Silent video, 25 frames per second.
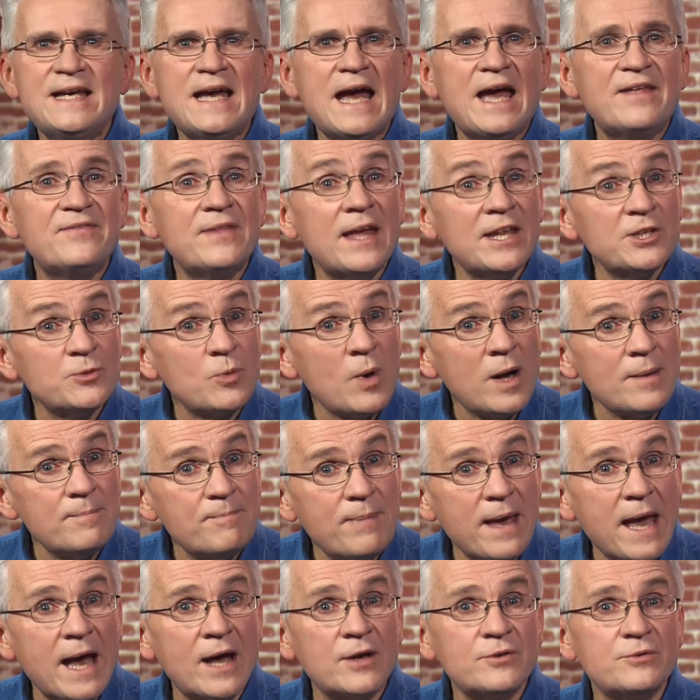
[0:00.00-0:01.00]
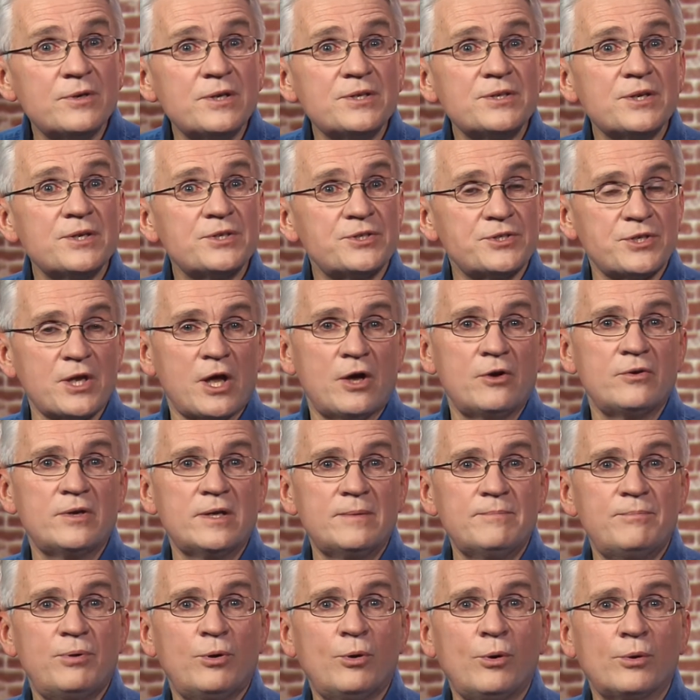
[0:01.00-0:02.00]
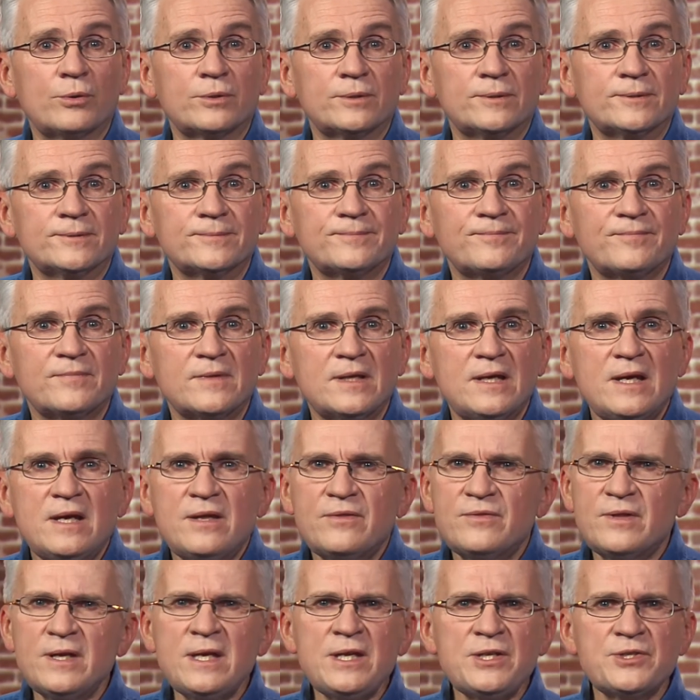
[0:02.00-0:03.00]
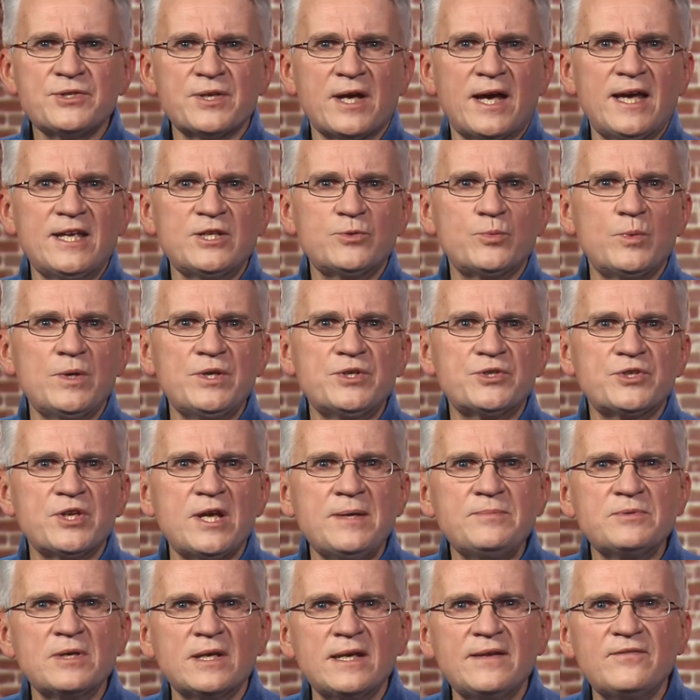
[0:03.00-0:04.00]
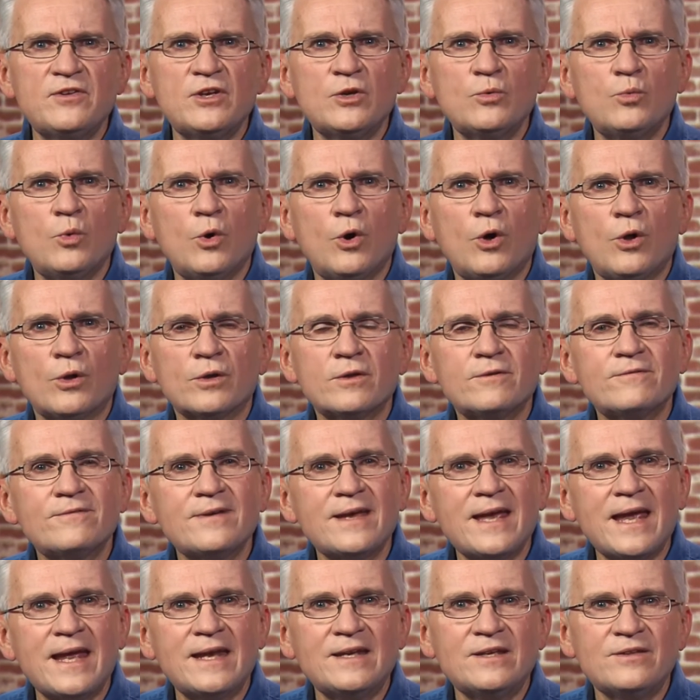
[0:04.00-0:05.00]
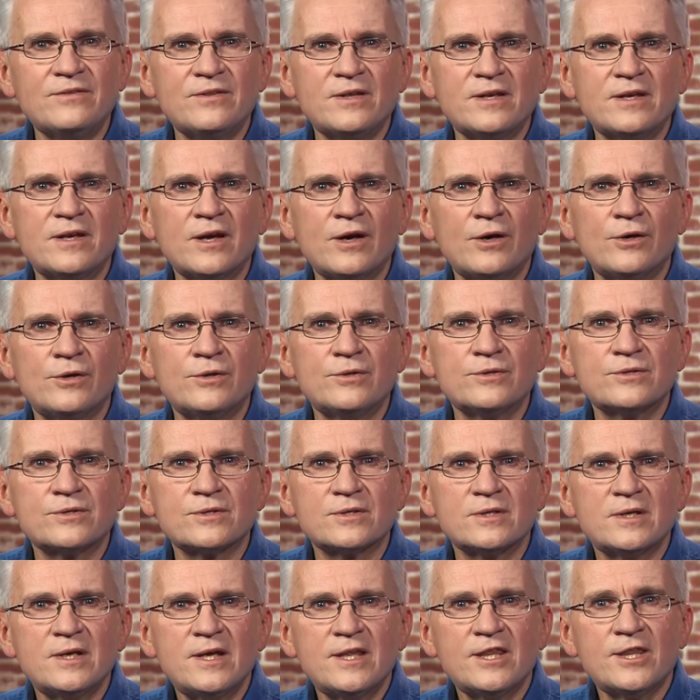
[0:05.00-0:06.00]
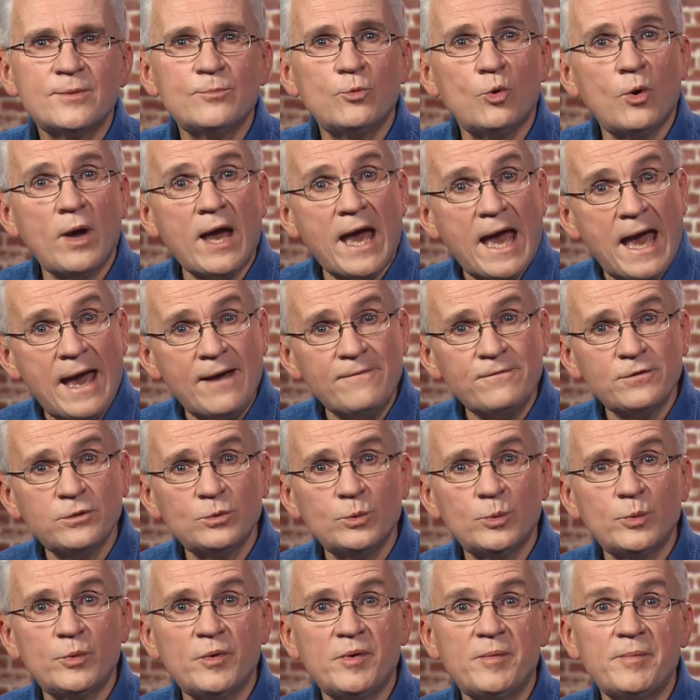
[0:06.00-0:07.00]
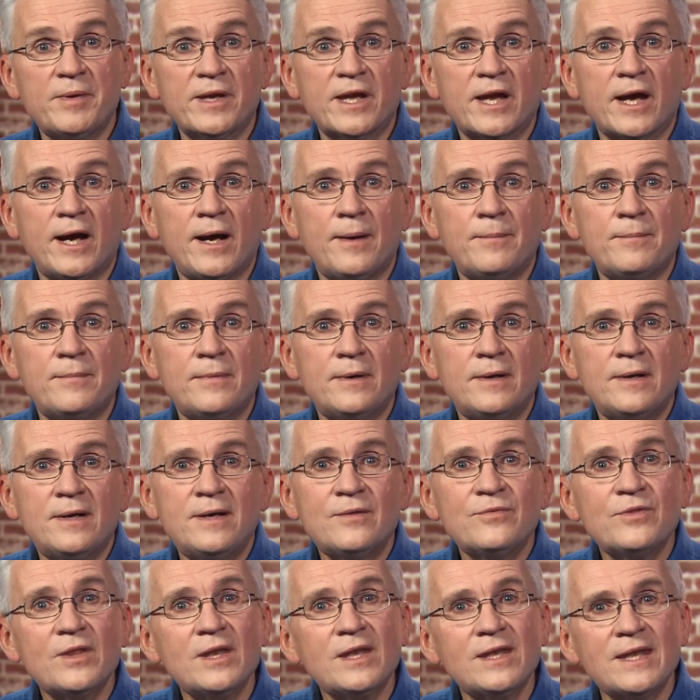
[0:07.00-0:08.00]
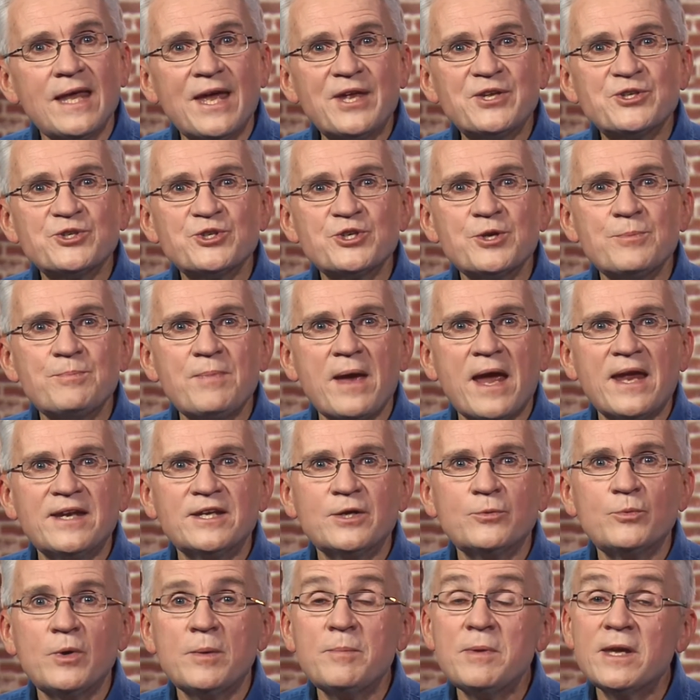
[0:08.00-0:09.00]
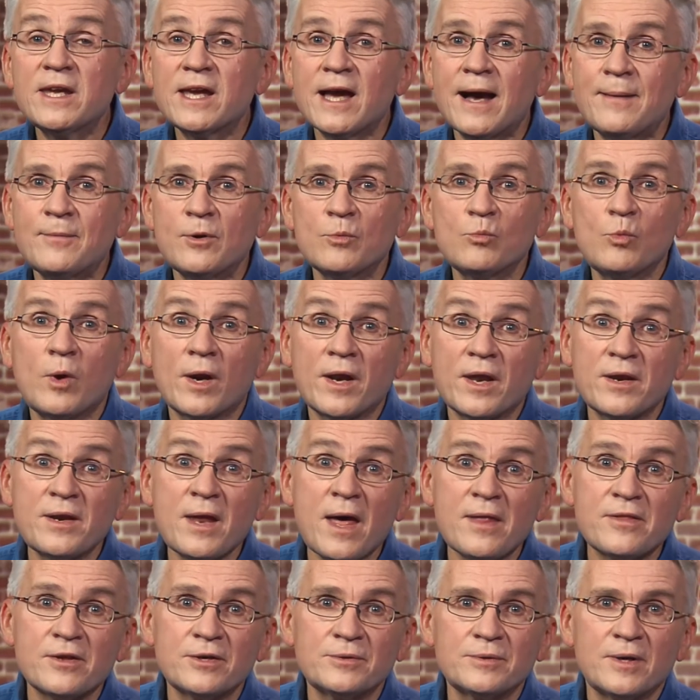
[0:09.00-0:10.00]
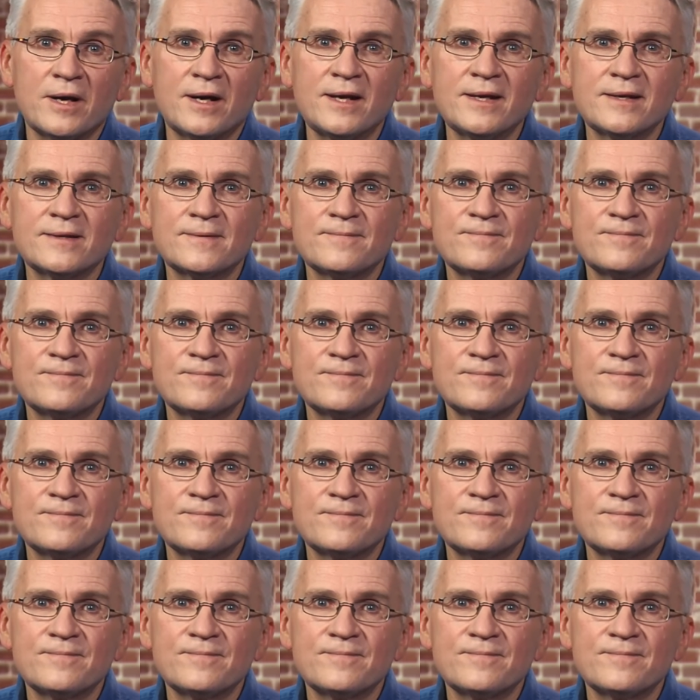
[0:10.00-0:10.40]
And that's why boundaries are so important. These days, we seem to live in a world of anything goes. The more affluent we become, the less dependent we become on one another, right?